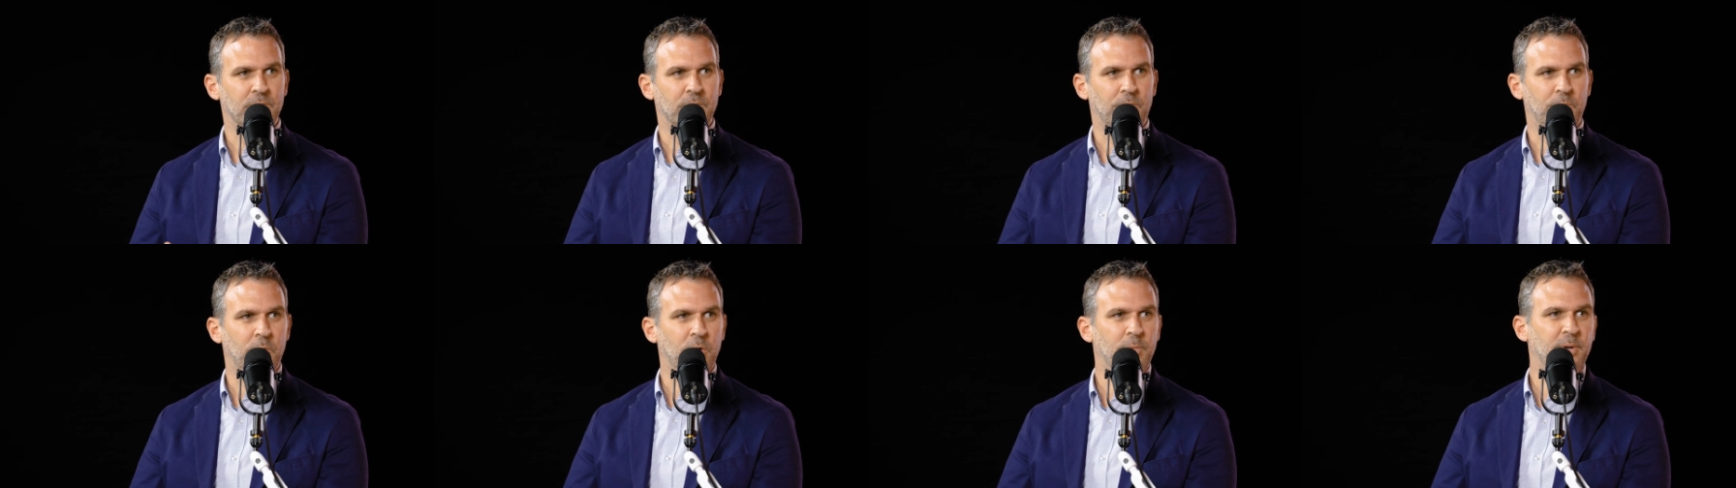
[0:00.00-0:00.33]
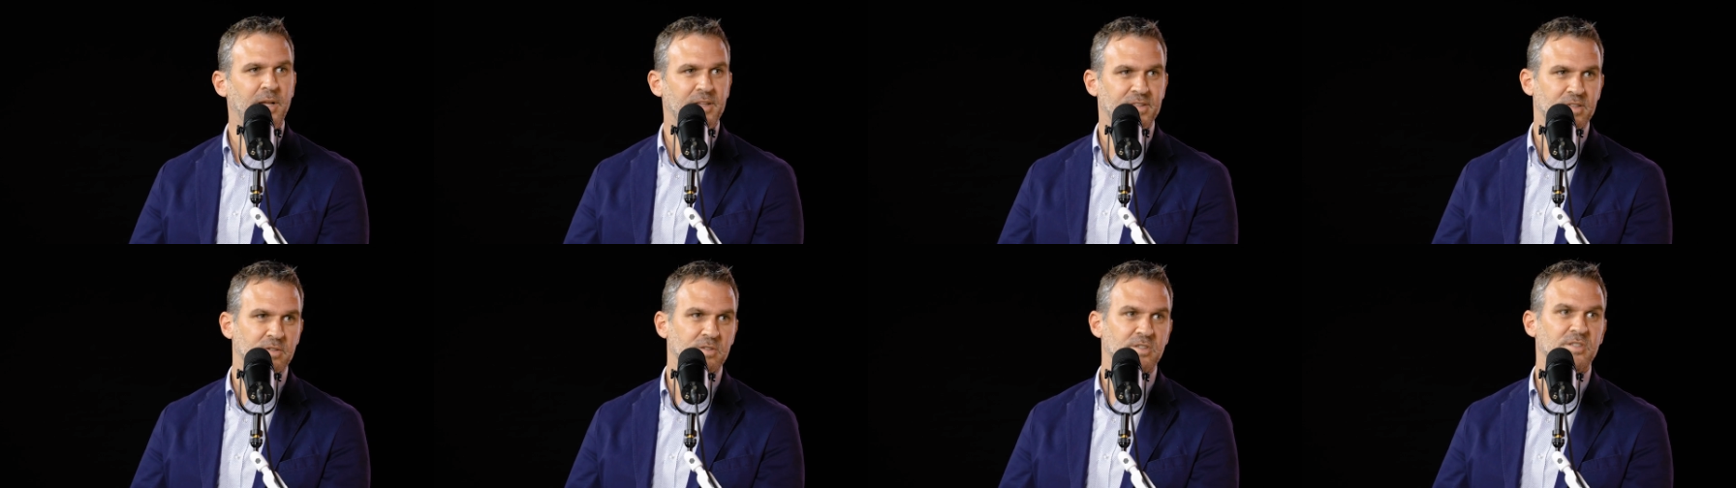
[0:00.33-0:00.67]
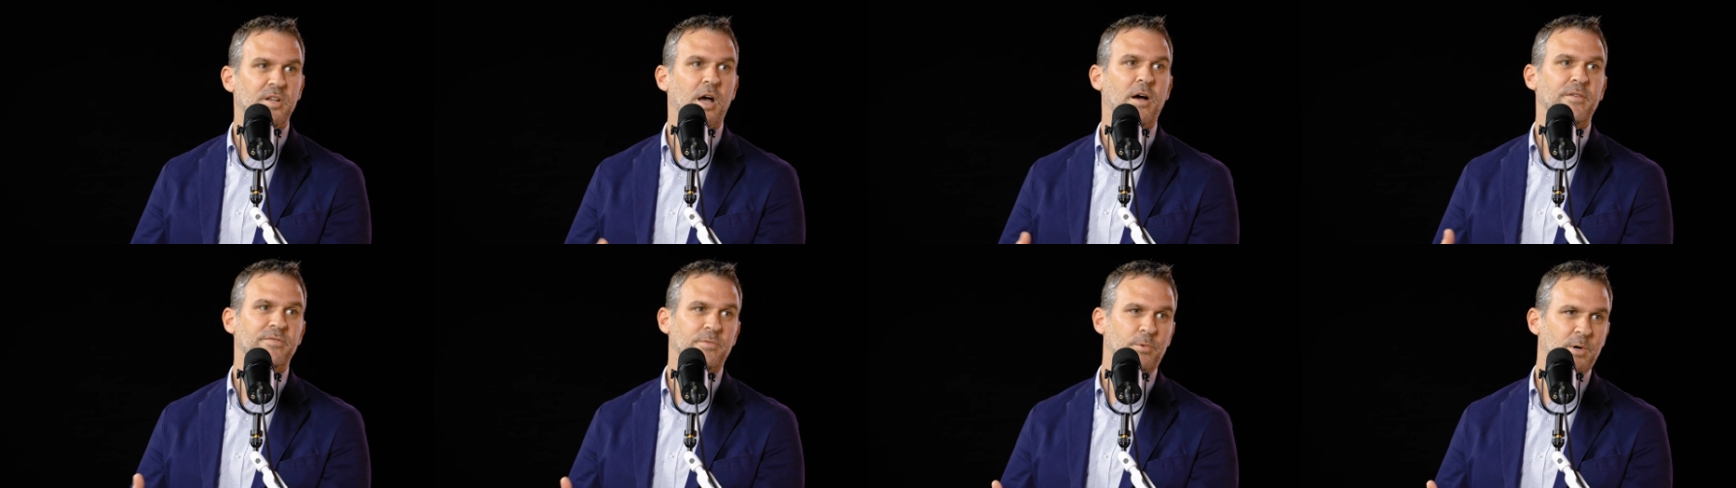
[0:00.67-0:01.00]
The robots are
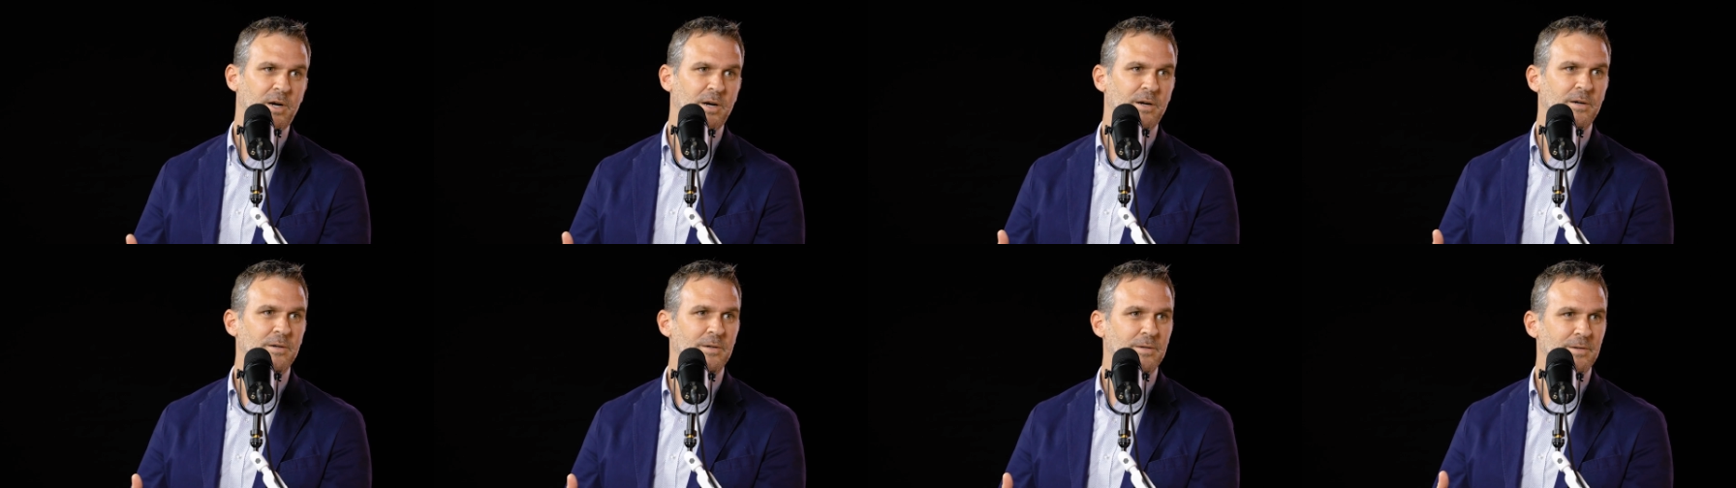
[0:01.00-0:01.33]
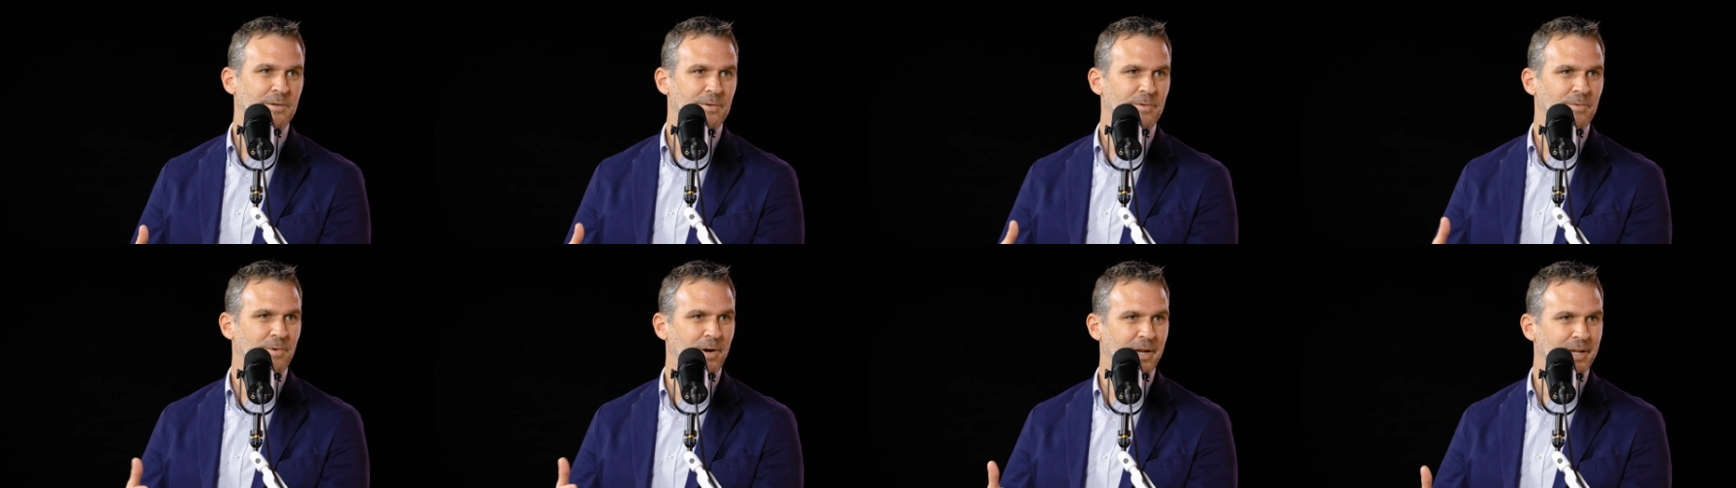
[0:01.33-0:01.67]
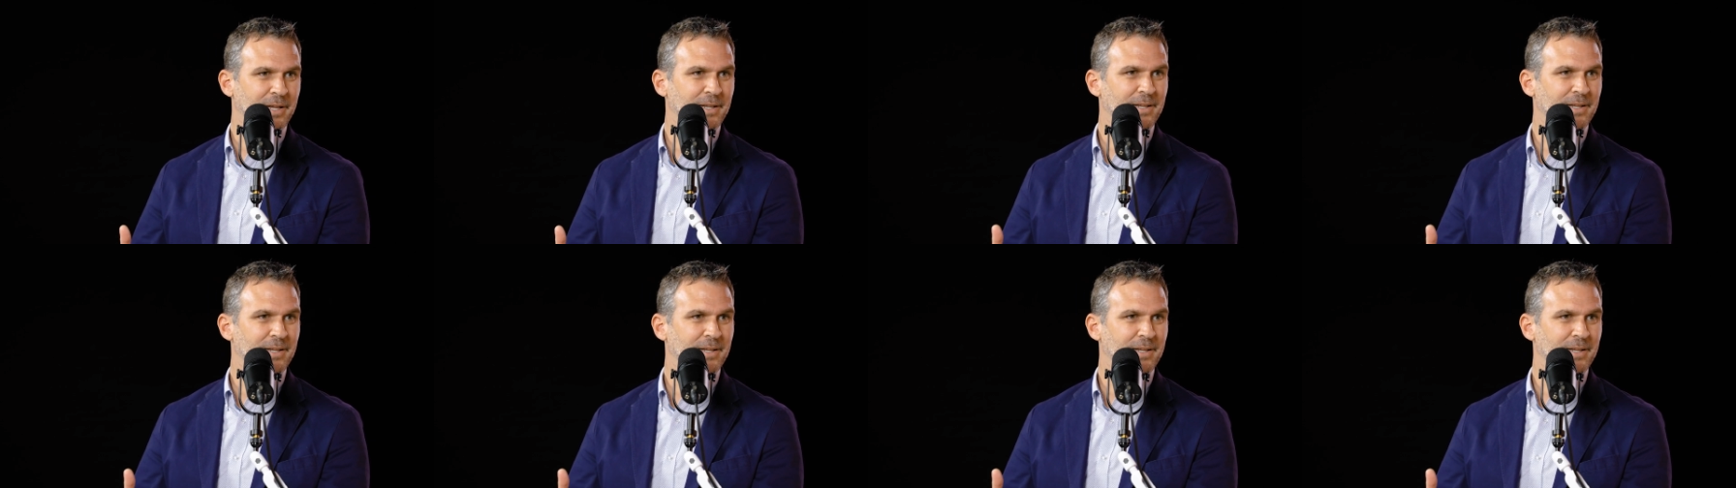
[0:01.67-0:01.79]
software, right?